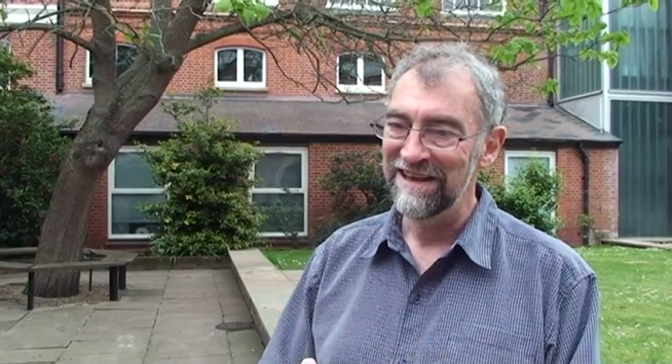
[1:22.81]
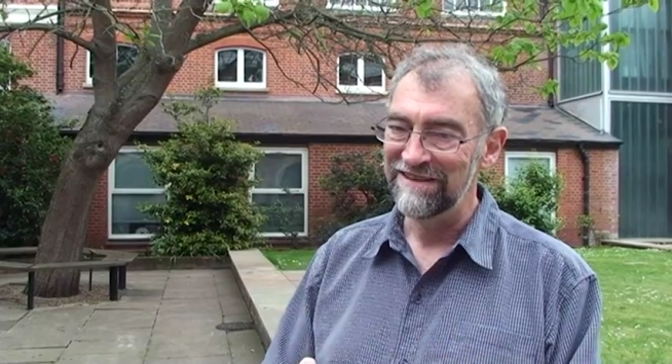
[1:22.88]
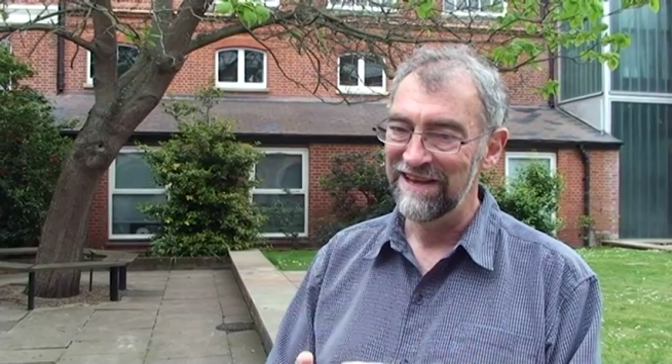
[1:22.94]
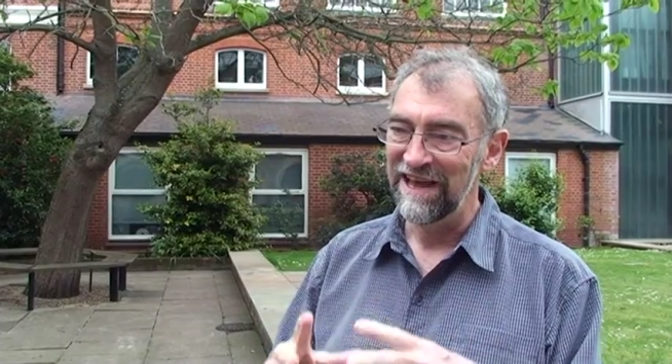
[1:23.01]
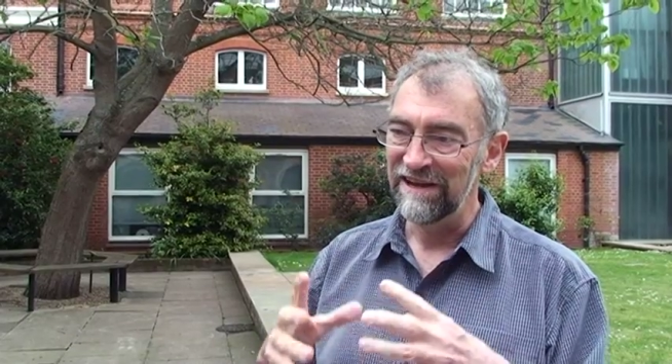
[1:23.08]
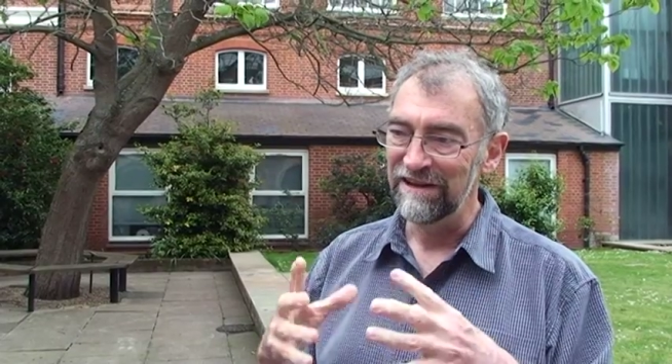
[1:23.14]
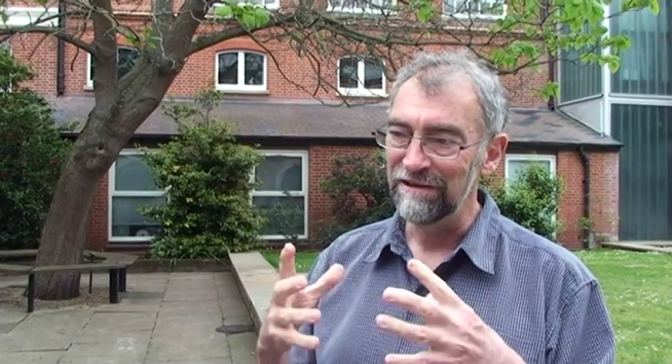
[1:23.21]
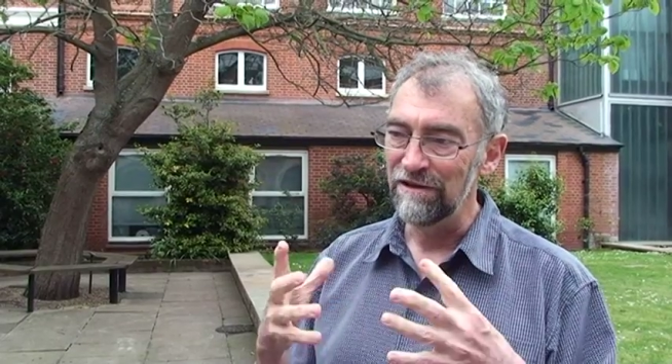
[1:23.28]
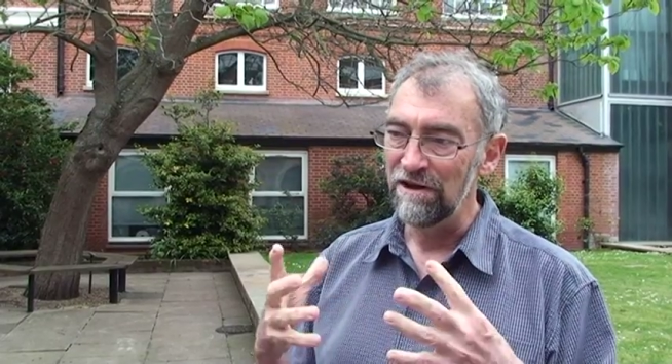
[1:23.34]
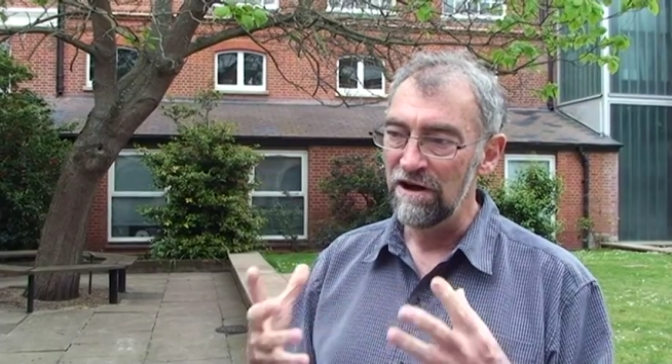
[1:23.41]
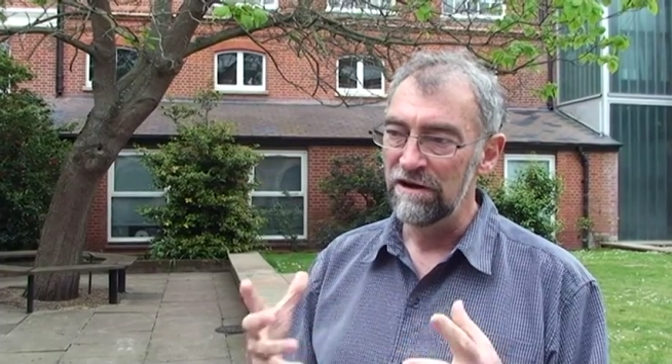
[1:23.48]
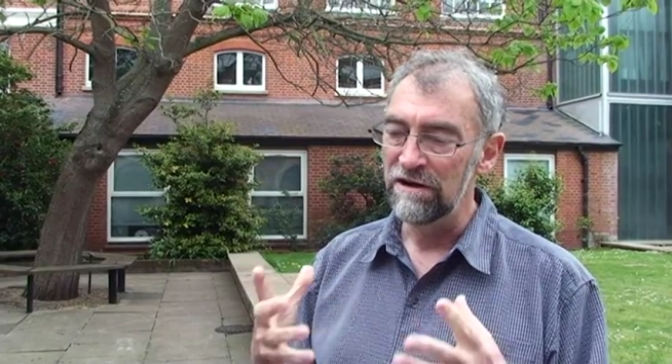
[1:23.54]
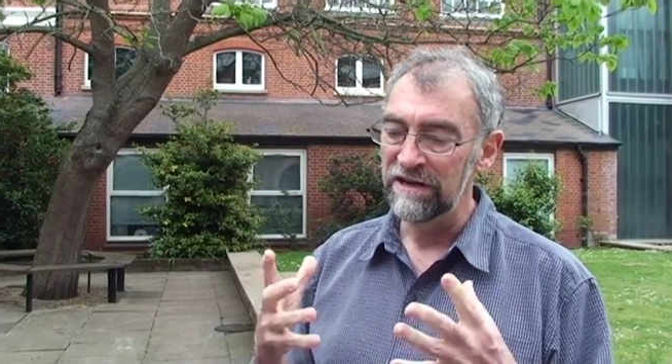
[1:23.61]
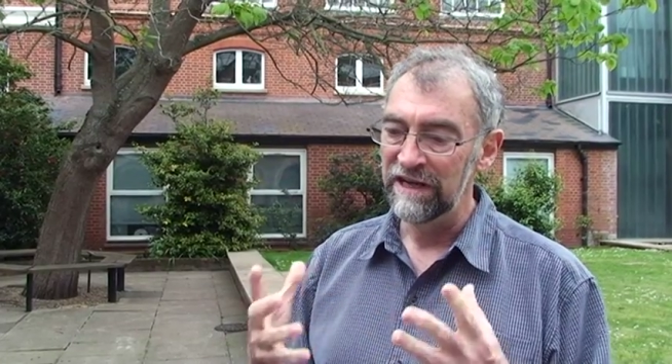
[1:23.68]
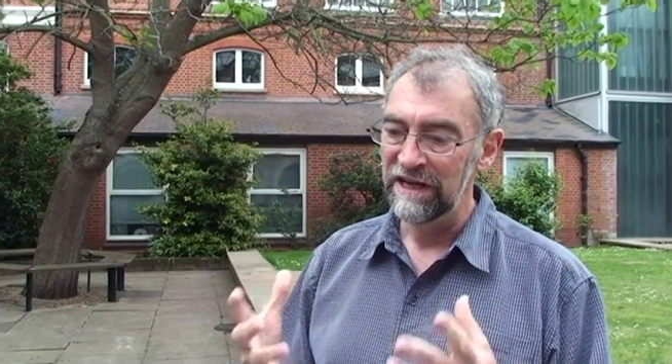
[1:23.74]
has had a
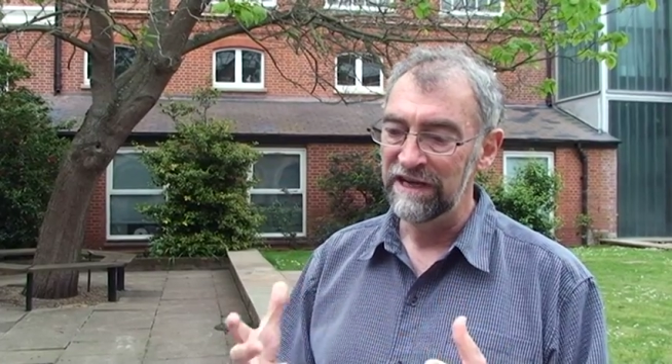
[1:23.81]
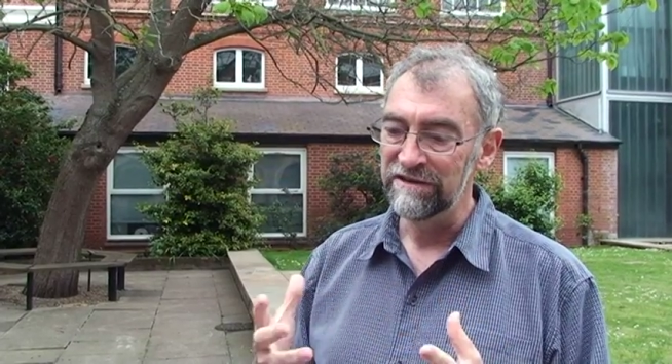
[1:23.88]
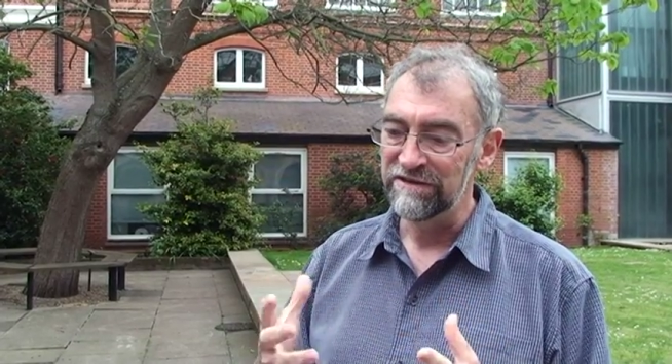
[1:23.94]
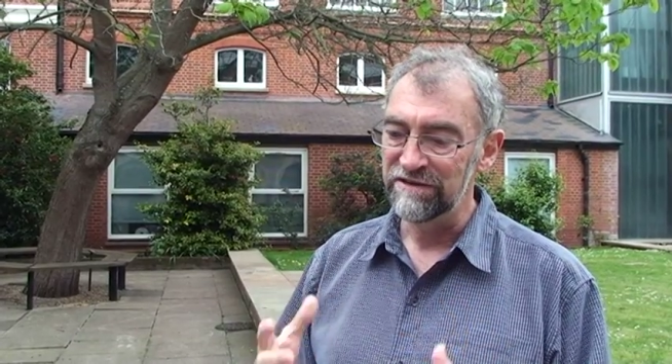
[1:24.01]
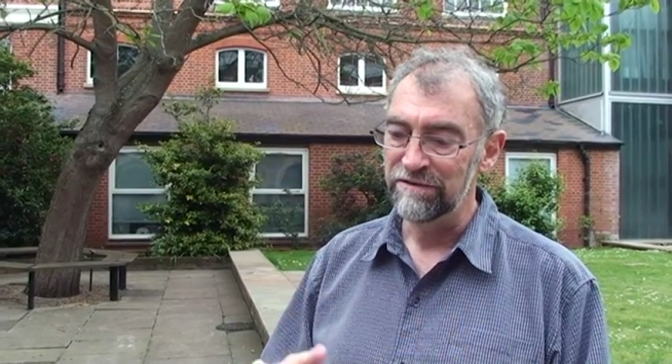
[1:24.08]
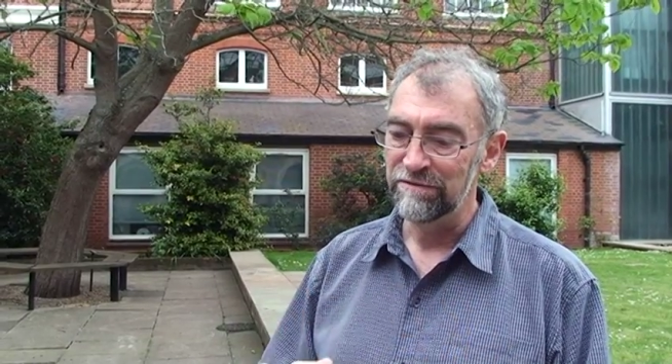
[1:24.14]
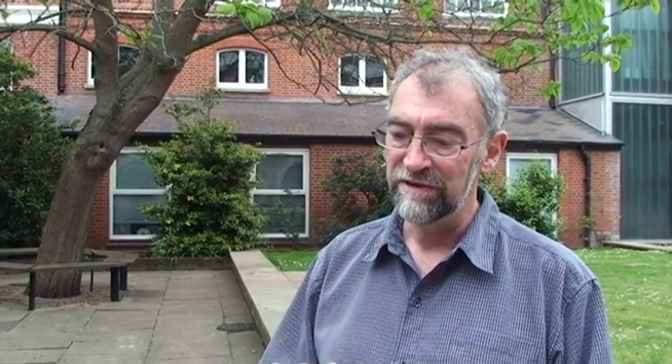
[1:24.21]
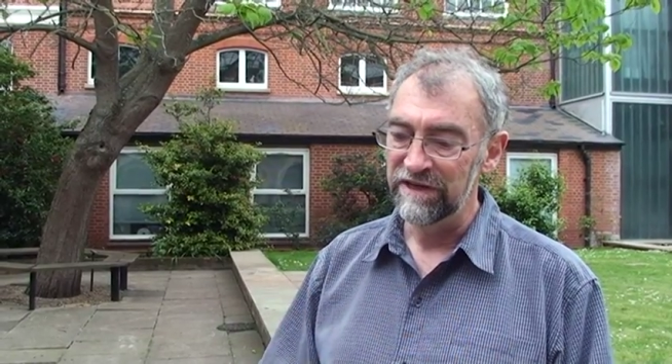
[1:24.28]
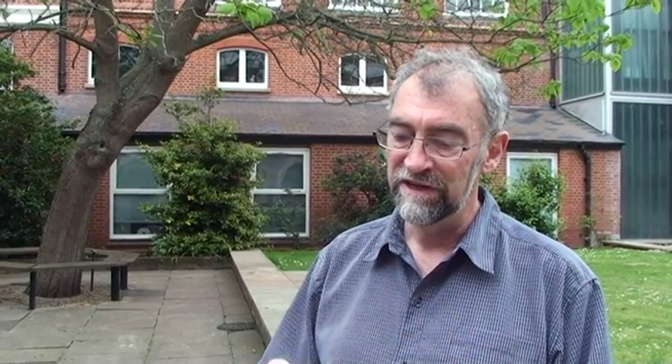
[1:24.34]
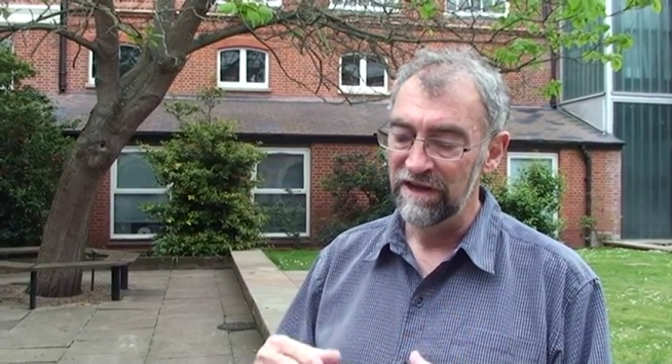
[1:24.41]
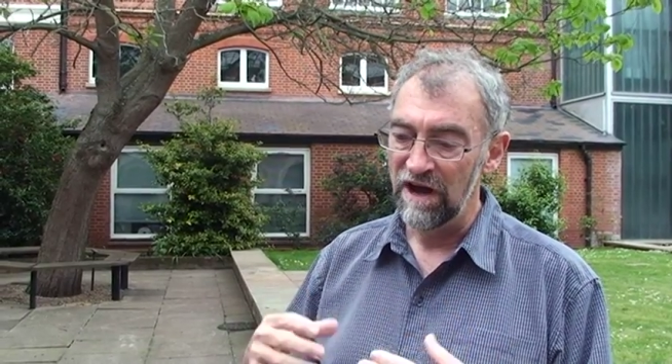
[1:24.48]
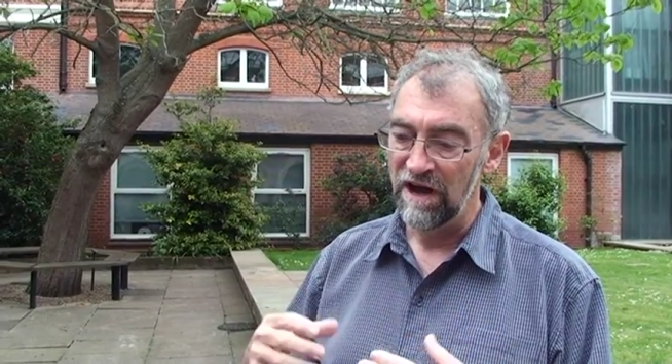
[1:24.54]
long history.